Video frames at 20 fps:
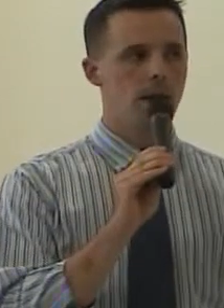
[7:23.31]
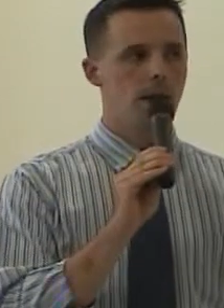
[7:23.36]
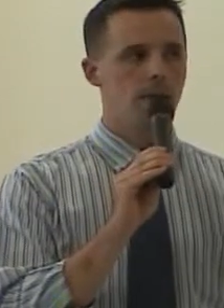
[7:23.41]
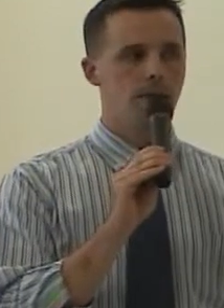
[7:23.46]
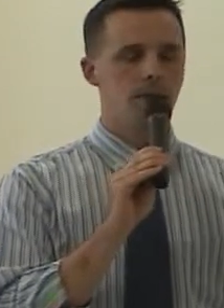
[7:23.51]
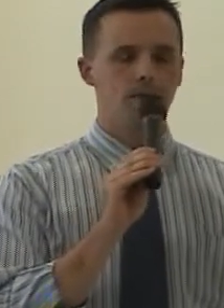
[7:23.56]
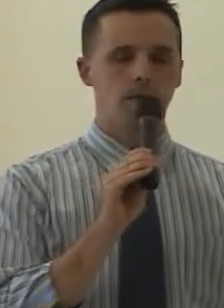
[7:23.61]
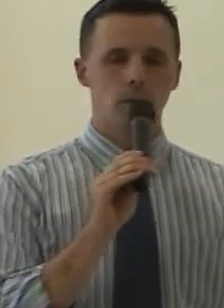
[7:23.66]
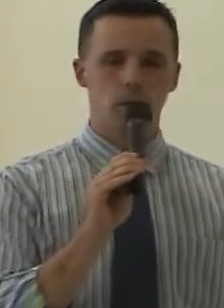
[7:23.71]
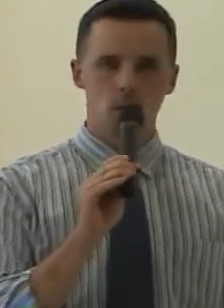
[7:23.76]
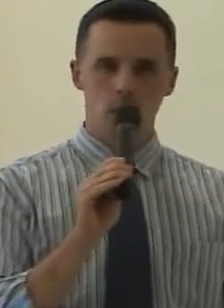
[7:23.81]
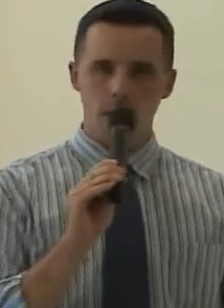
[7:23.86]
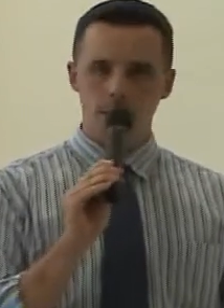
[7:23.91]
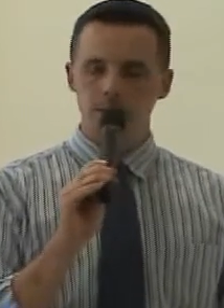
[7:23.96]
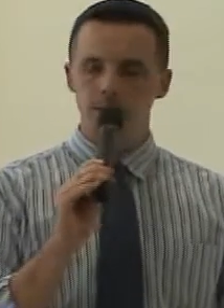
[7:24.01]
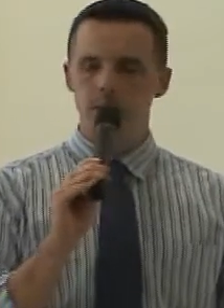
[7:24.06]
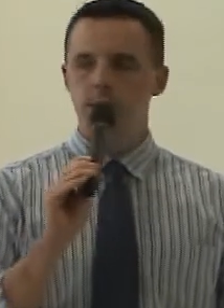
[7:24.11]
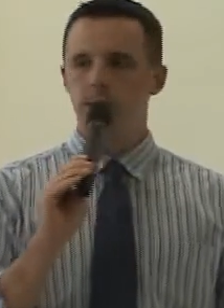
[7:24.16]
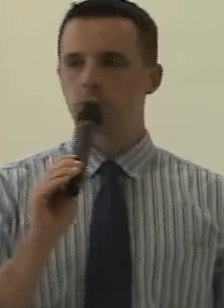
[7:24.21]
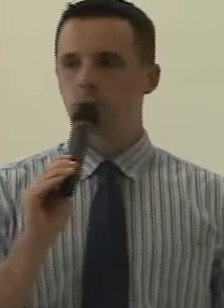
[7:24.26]
This
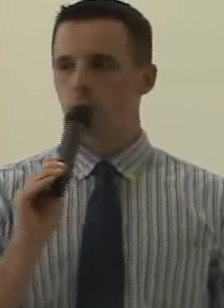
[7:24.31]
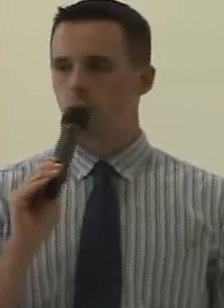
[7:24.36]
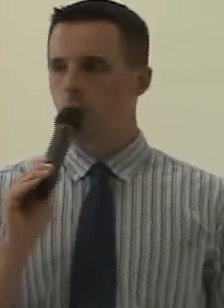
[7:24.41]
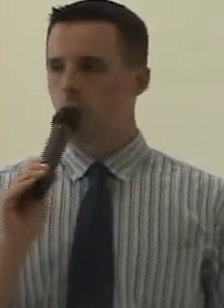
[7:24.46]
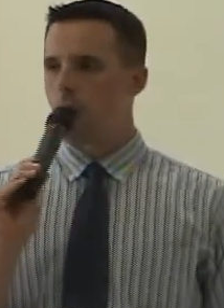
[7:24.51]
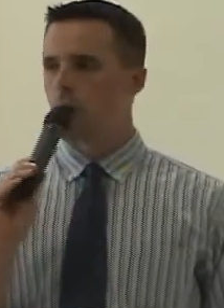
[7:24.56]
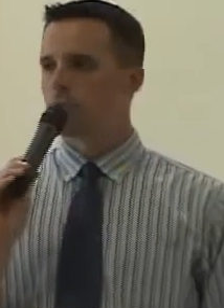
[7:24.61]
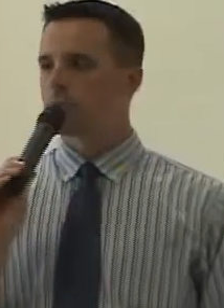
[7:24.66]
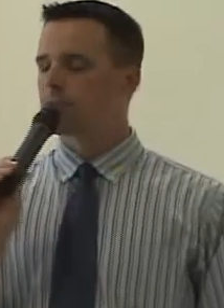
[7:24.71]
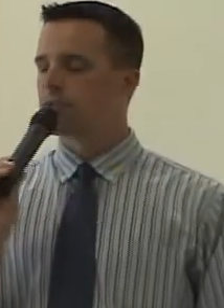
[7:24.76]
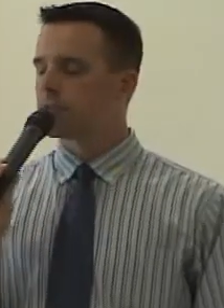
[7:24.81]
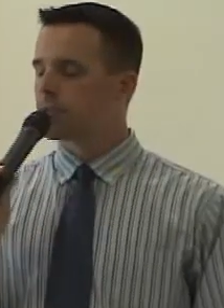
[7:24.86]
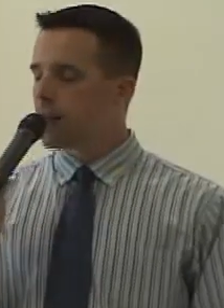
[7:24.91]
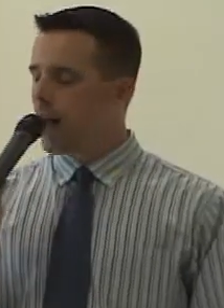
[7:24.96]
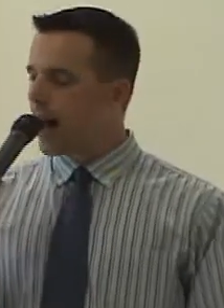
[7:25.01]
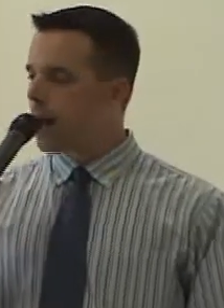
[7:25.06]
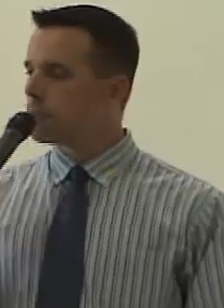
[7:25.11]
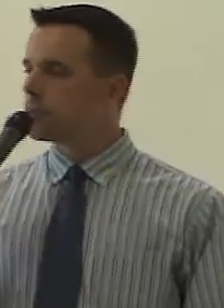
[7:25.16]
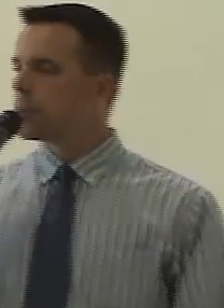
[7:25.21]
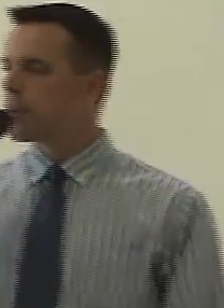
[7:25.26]
corruption is wrong.
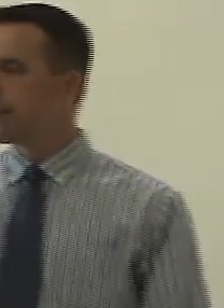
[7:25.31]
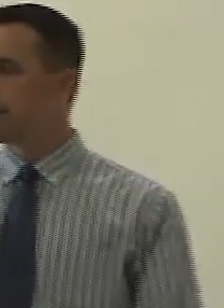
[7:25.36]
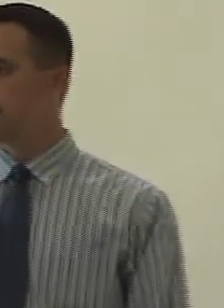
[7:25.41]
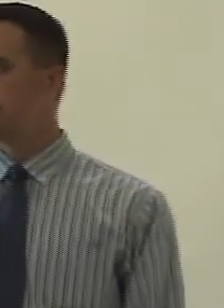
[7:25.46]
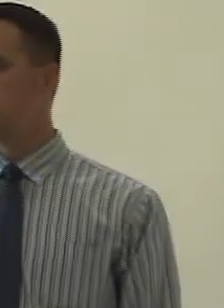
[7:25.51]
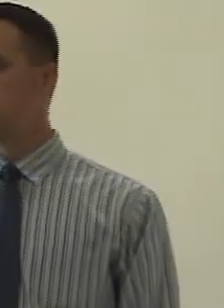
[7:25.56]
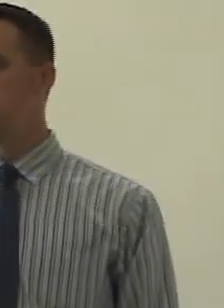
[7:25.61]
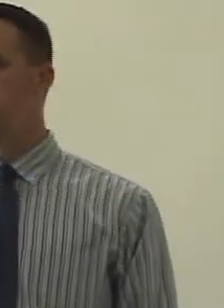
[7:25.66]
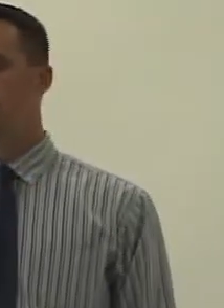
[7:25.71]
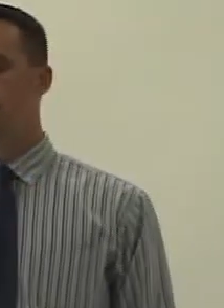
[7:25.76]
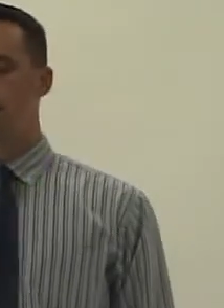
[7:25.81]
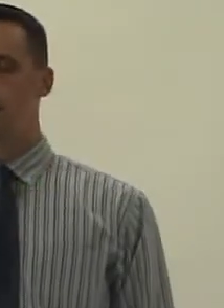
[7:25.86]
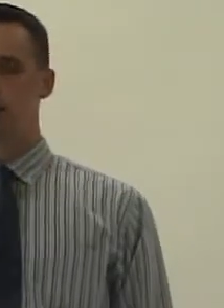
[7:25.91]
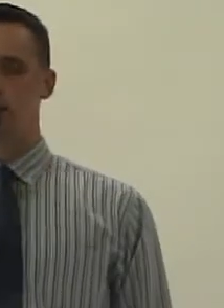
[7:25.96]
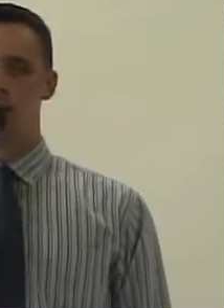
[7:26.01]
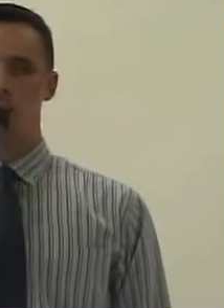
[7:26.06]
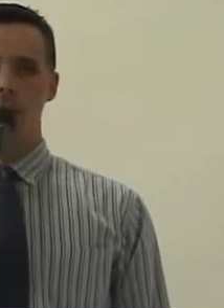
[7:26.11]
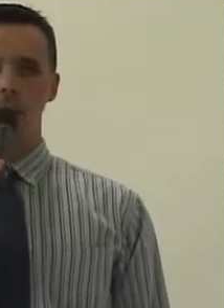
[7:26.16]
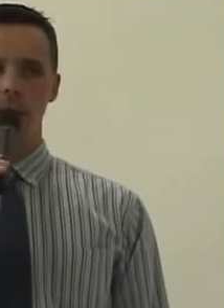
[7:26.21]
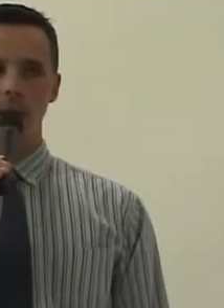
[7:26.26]
Stop taking advantage
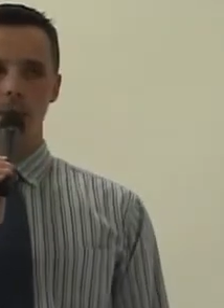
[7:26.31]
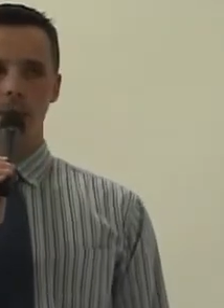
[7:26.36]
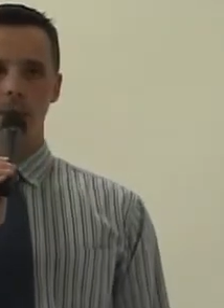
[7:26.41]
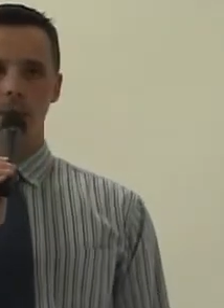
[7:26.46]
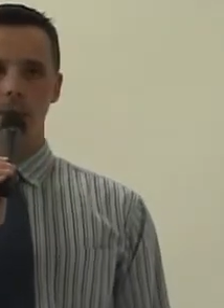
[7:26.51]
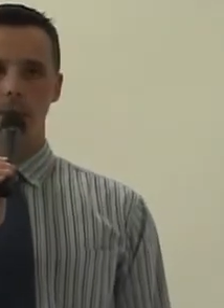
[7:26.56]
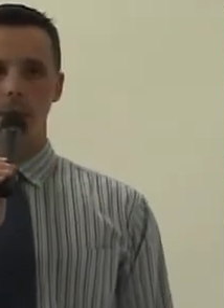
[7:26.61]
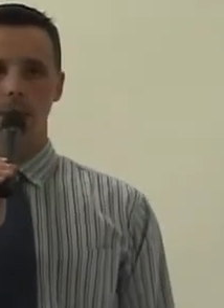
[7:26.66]
of the people.